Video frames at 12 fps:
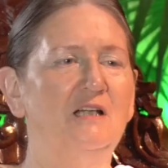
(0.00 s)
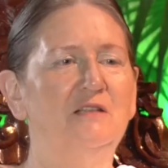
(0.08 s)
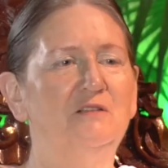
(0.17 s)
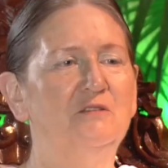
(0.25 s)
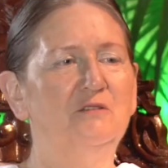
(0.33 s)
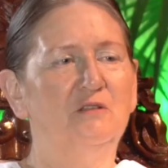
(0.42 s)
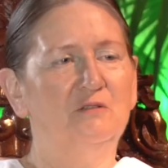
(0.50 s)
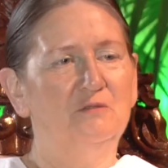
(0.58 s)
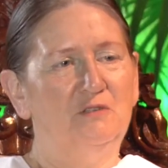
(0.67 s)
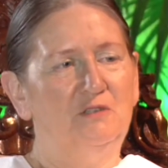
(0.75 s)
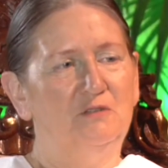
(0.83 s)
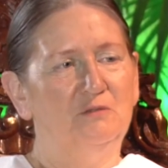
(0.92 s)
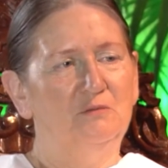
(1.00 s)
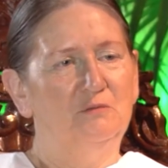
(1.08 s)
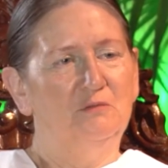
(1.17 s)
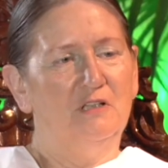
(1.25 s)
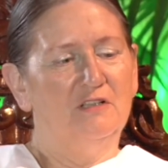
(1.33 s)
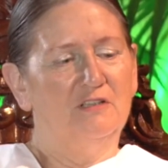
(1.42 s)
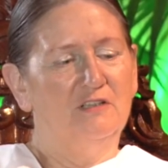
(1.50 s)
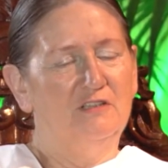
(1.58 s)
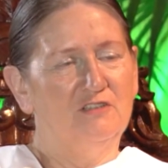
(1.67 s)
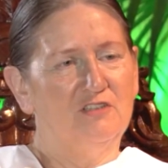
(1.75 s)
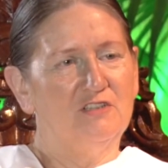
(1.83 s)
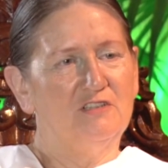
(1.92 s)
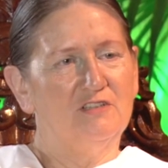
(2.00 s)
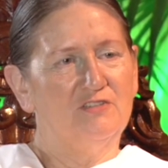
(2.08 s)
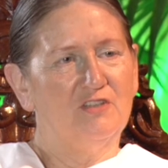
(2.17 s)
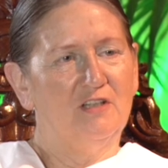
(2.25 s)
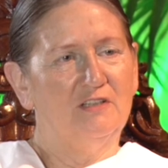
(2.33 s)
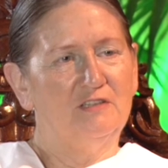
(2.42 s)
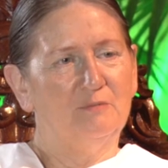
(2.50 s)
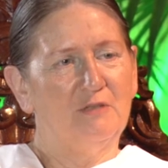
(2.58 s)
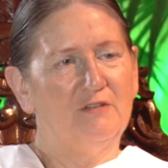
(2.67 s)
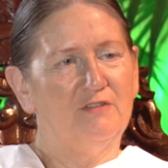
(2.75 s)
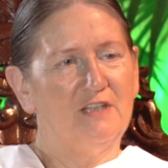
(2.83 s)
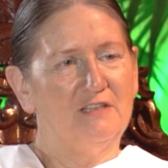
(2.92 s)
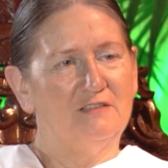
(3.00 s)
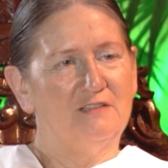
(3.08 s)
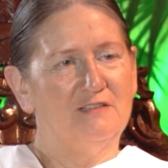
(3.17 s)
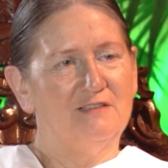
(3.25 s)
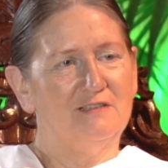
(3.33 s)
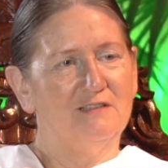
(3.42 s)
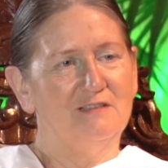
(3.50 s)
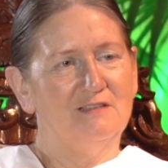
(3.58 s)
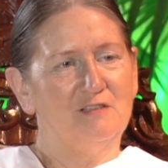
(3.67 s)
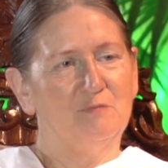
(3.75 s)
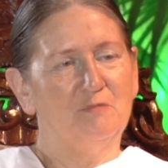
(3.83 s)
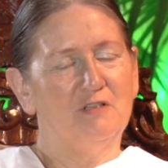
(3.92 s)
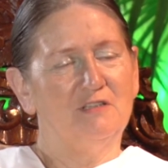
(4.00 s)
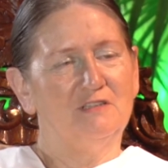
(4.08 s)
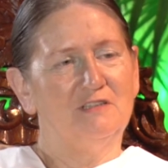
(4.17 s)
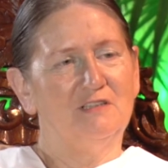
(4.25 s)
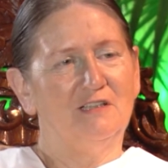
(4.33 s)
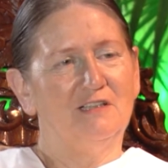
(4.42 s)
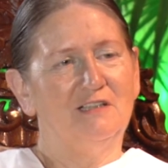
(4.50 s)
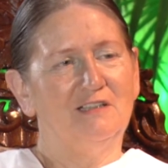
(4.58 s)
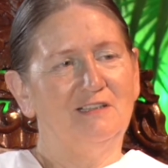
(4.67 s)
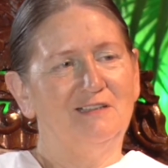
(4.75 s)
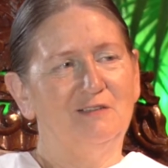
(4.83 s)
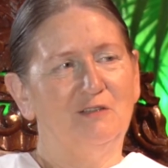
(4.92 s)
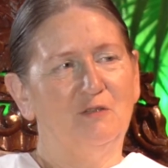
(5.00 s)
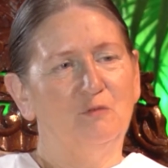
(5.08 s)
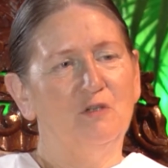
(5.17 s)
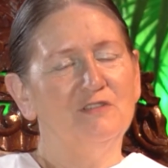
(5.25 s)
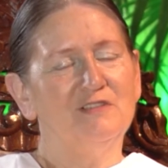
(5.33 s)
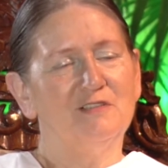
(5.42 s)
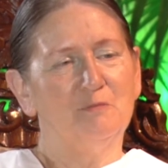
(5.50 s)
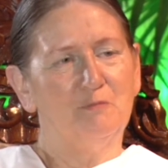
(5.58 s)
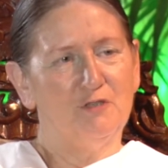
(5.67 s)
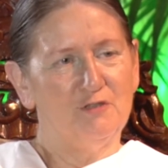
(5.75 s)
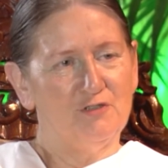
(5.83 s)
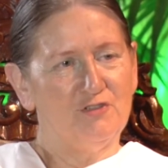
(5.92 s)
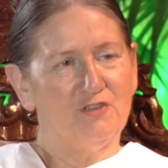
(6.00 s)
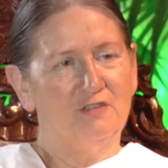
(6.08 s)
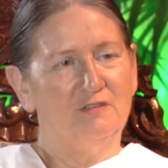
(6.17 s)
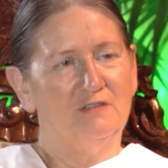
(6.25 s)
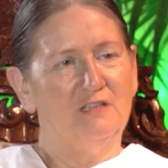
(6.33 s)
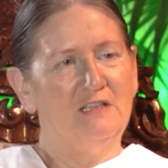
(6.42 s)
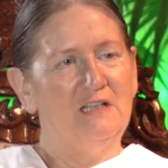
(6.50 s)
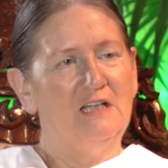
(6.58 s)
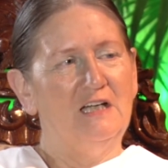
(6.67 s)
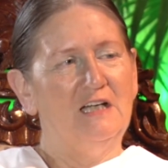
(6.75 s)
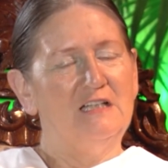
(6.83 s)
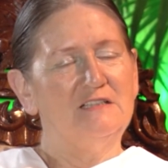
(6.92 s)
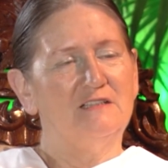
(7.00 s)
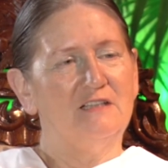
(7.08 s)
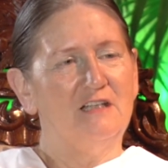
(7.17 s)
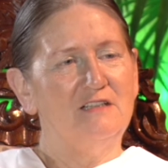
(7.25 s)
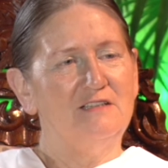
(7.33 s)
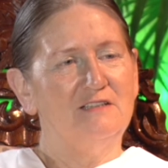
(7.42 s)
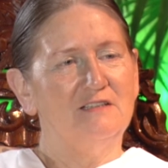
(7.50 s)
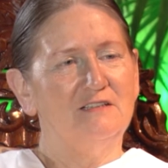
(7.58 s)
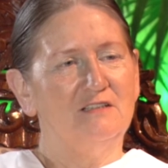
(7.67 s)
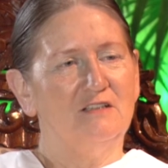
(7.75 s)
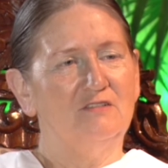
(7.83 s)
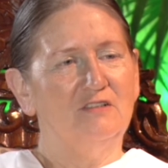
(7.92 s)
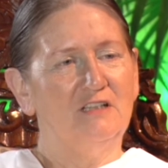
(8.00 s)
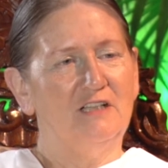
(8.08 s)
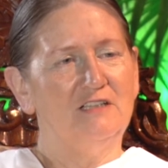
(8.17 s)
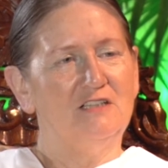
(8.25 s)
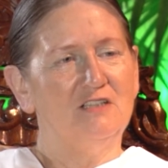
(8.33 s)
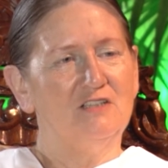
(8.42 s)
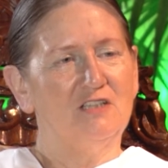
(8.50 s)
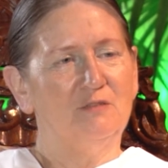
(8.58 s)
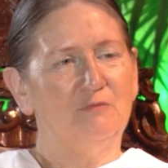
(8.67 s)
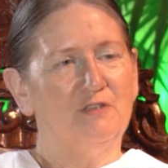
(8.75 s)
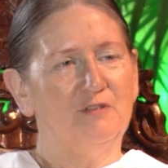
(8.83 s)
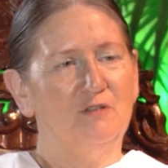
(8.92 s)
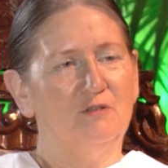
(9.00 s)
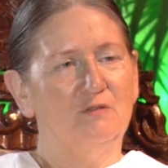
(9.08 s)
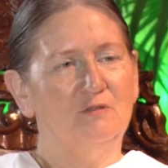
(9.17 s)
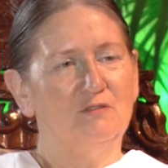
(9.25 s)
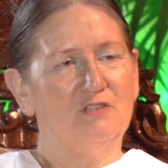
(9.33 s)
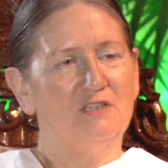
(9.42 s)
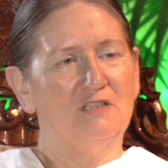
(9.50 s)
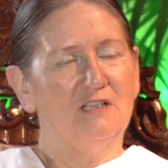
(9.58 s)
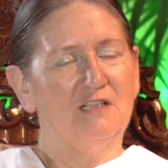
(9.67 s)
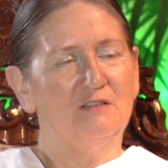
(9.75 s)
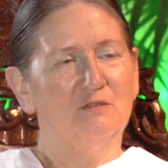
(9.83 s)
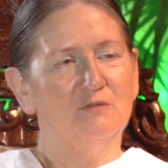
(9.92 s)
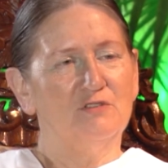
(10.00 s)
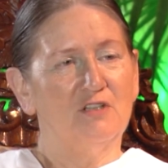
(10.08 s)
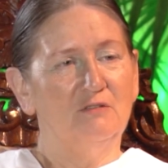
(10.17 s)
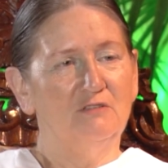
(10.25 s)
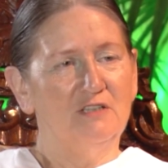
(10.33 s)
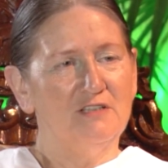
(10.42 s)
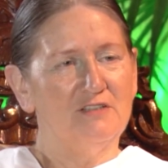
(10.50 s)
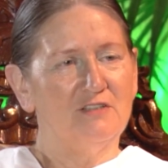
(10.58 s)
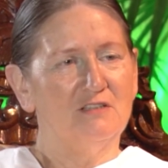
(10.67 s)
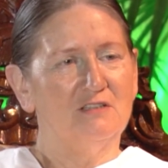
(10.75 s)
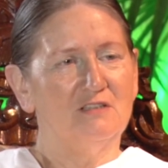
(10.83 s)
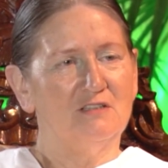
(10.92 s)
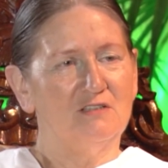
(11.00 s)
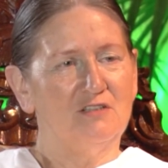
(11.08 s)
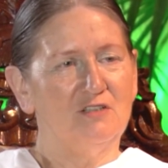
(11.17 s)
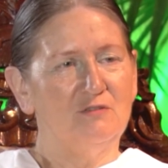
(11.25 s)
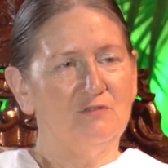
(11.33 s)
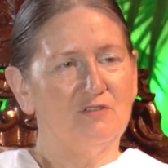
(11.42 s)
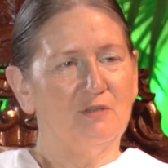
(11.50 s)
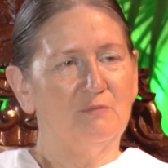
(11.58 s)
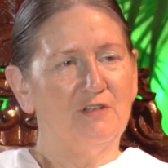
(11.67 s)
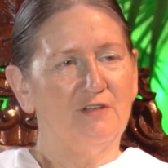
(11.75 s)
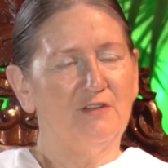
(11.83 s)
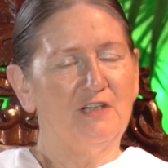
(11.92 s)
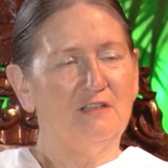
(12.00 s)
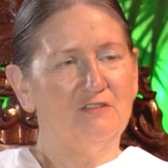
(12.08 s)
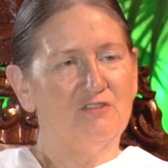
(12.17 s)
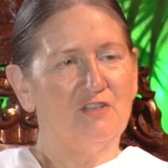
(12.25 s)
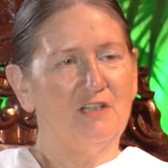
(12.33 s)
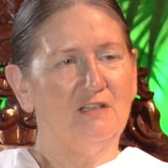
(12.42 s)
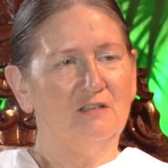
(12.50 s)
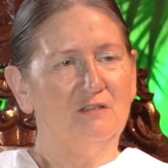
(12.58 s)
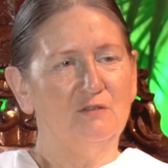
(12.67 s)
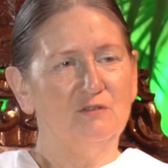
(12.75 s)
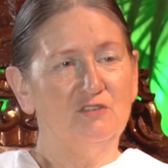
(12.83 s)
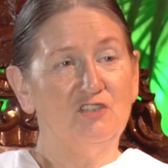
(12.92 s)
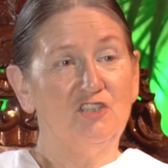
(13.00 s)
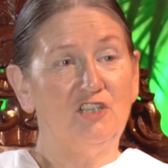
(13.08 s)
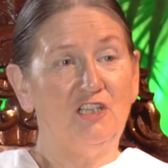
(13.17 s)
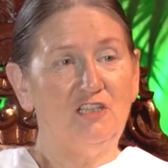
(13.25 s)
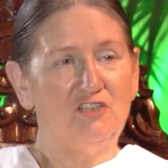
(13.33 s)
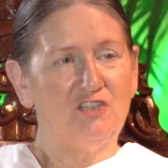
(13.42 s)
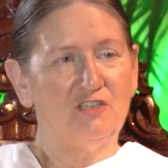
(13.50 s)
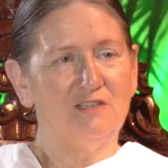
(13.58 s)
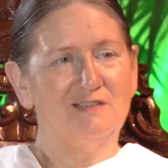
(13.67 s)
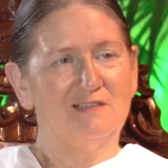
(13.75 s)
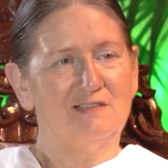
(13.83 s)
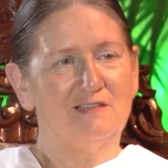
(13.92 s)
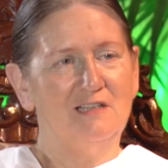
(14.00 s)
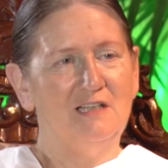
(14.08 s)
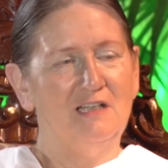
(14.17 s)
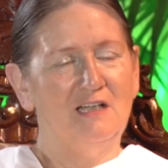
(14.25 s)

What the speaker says: You know, you are going to decide about that distance, but you know, once a person has tasted a relationship with God and also listened to some of the things that God teaches,